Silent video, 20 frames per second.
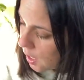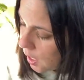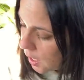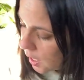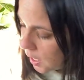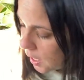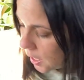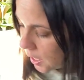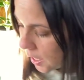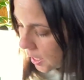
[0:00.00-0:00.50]

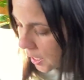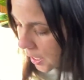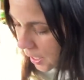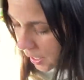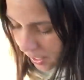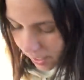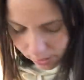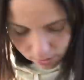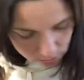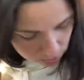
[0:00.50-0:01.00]

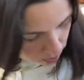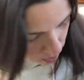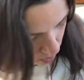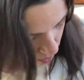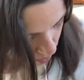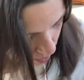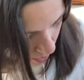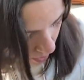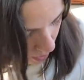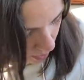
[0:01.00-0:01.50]
And
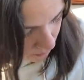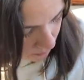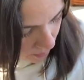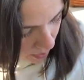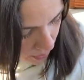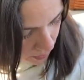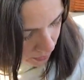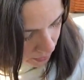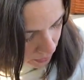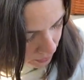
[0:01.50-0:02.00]
I
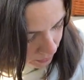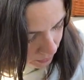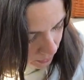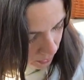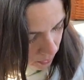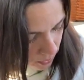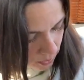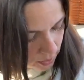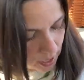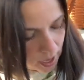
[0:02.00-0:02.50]
found this
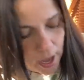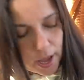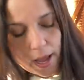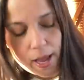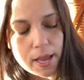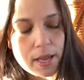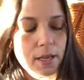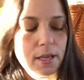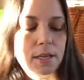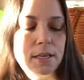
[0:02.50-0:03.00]
little
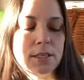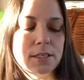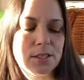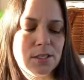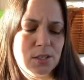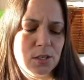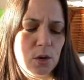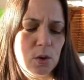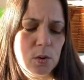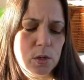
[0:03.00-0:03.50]
guy. He's
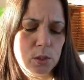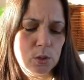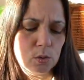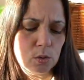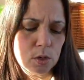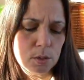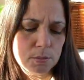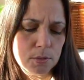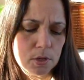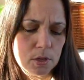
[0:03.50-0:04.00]
so
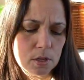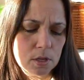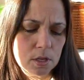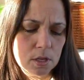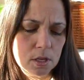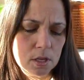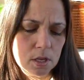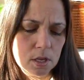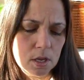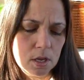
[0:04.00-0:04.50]
adorable.
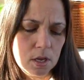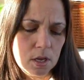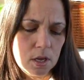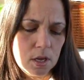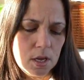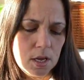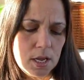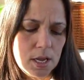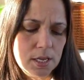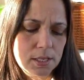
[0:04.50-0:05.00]

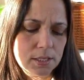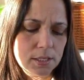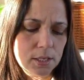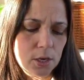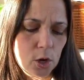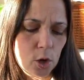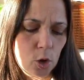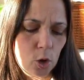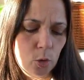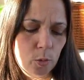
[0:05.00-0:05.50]
It's a
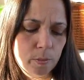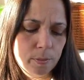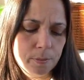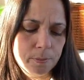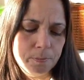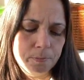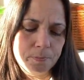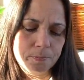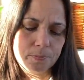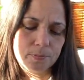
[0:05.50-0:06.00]
gnome.
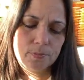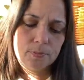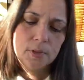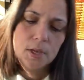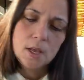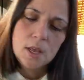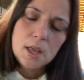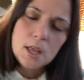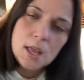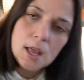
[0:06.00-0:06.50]

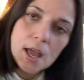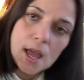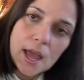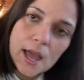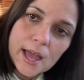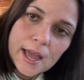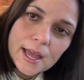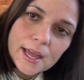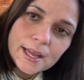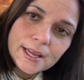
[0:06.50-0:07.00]

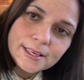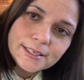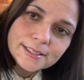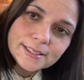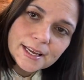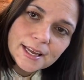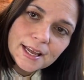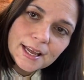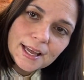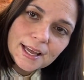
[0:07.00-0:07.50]
And
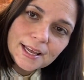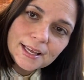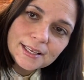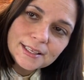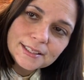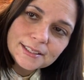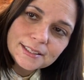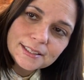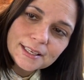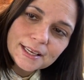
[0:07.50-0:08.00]
I
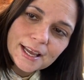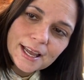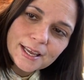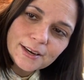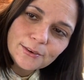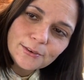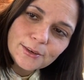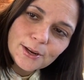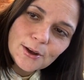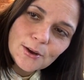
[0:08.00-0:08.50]

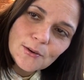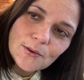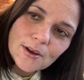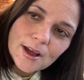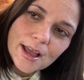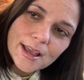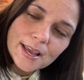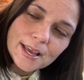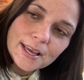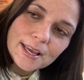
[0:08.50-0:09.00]

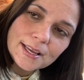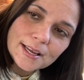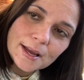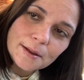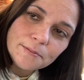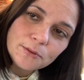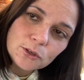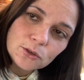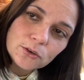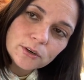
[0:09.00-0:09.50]
don't know.
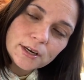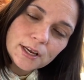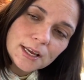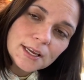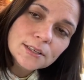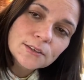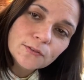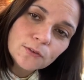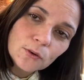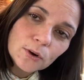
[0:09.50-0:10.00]
I'm sure
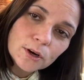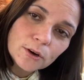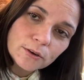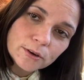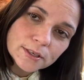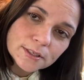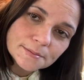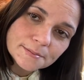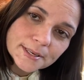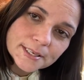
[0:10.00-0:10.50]
he's for
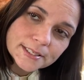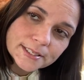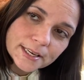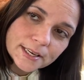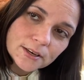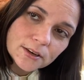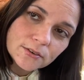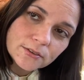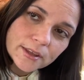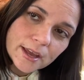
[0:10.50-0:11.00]
Christmas. I
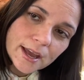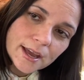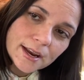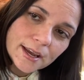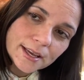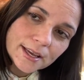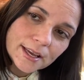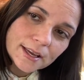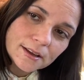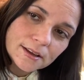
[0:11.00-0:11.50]
know
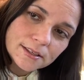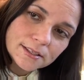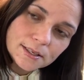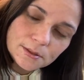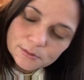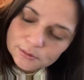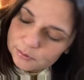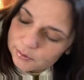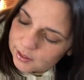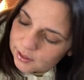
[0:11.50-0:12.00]
that because he
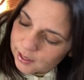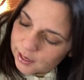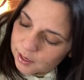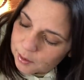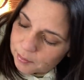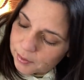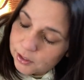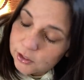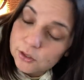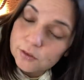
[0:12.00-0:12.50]
was with like a
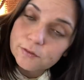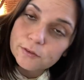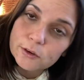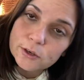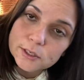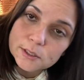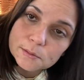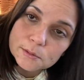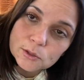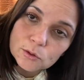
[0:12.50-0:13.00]
bunch of
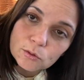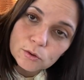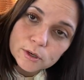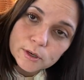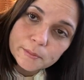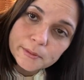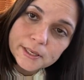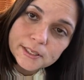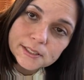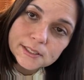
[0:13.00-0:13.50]
Christmas
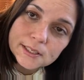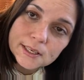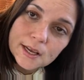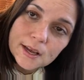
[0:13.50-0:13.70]
ornaments.